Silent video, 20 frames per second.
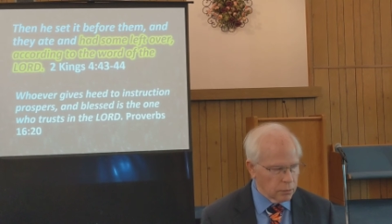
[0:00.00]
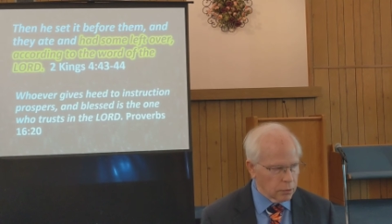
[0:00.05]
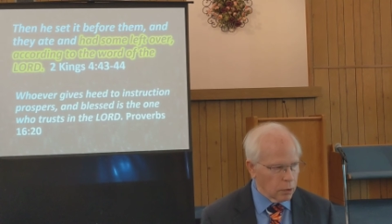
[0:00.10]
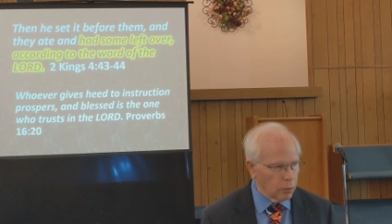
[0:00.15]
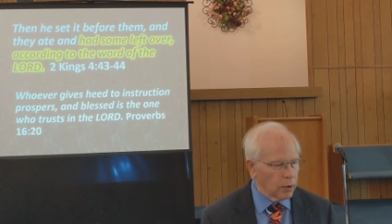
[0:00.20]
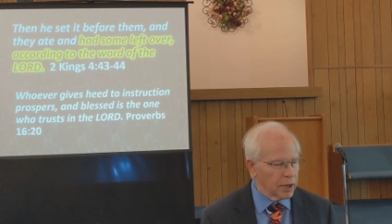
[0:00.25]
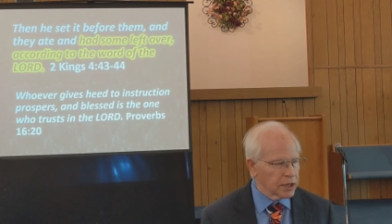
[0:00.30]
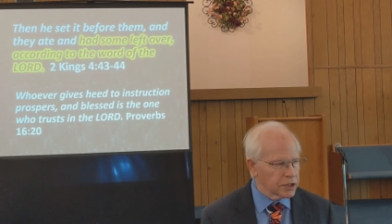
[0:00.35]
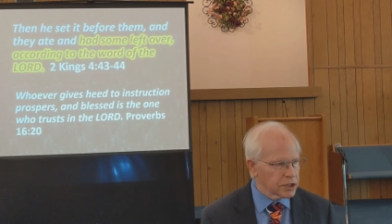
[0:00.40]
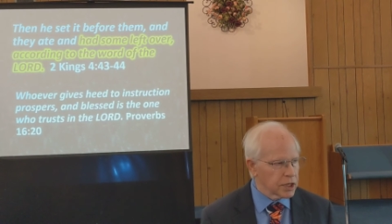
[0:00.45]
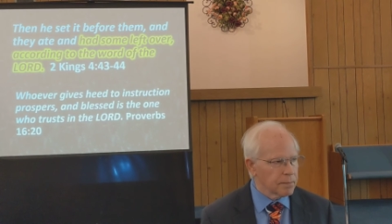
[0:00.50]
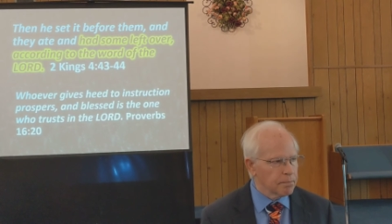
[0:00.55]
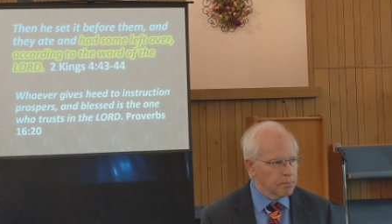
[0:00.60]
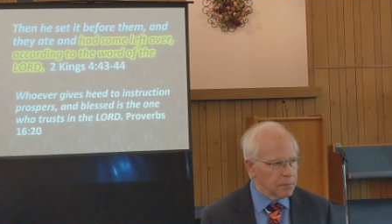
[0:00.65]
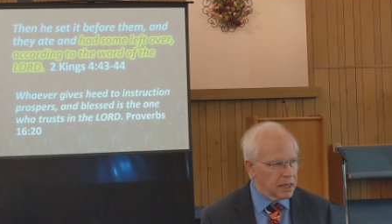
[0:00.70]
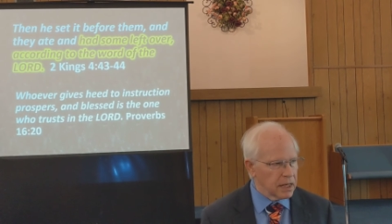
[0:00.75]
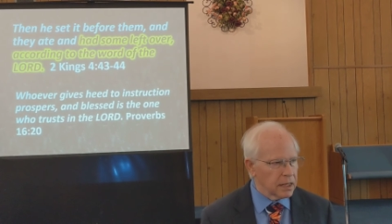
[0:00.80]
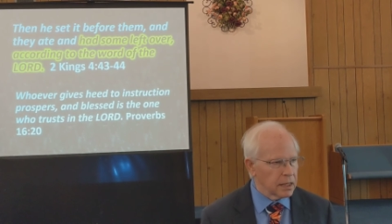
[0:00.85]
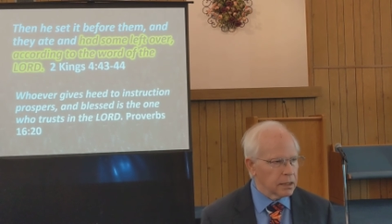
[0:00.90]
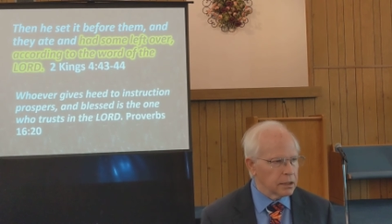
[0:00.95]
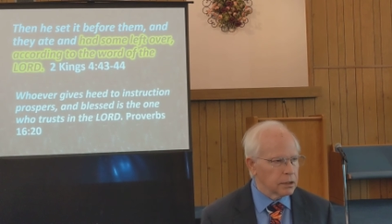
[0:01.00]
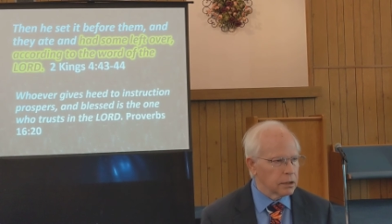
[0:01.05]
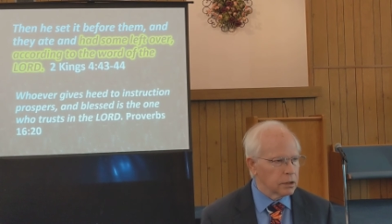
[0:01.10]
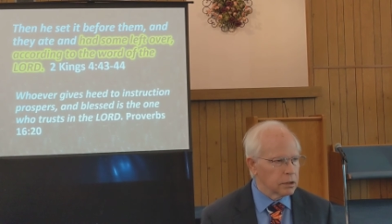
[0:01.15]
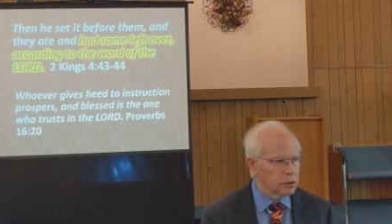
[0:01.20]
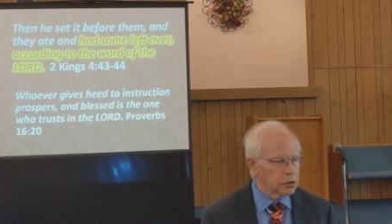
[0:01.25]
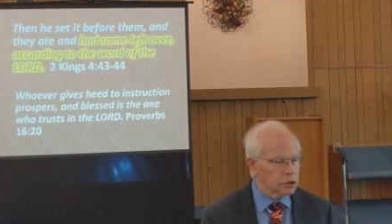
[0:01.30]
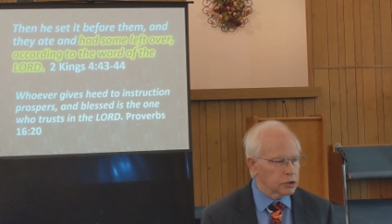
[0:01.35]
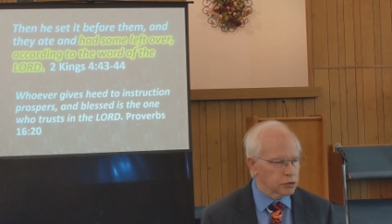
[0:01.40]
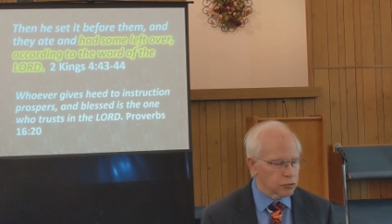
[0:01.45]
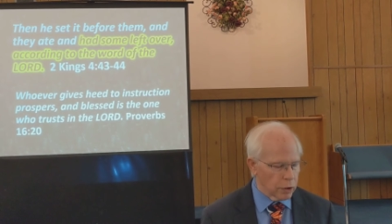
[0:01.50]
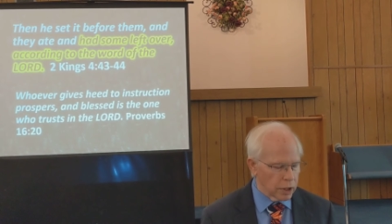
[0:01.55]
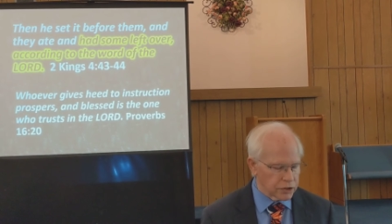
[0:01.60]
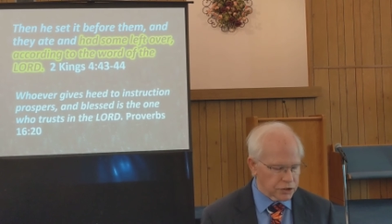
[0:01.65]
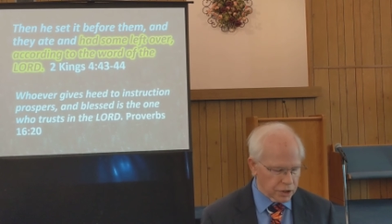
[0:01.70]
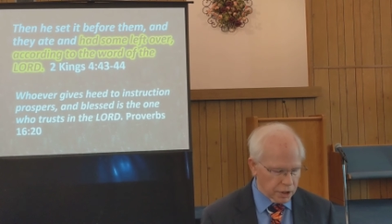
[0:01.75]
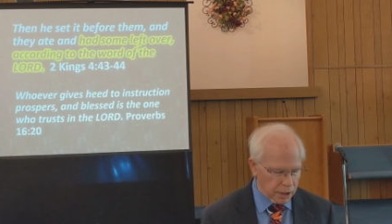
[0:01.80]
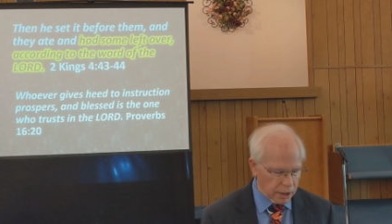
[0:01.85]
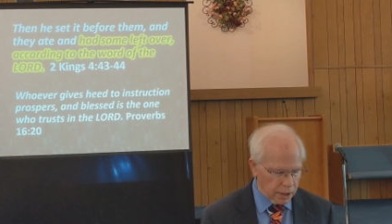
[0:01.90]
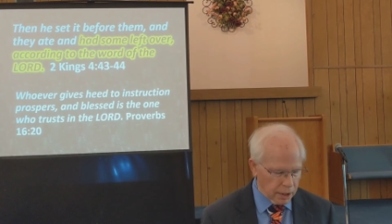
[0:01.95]
But what does it mean to
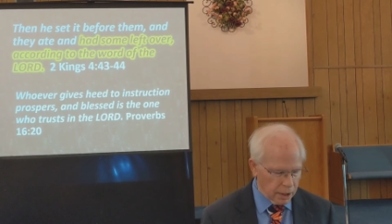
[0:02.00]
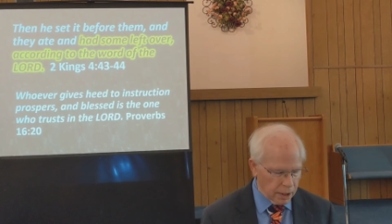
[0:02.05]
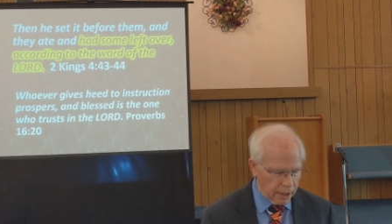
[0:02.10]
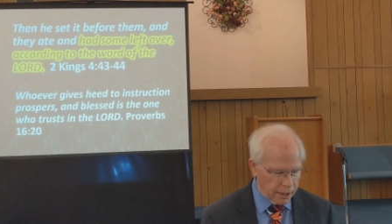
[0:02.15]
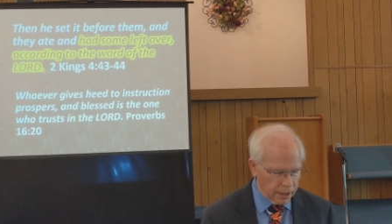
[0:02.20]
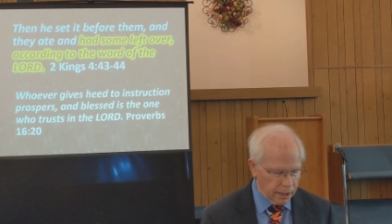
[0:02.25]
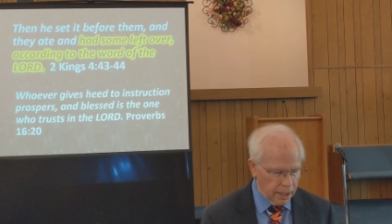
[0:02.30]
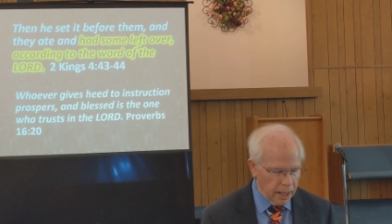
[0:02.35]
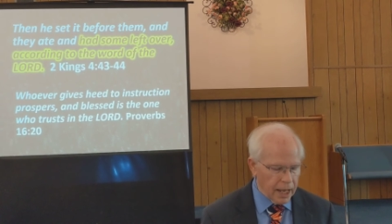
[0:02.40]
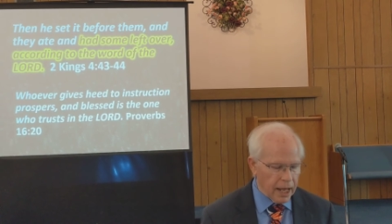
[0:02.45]
trust in God?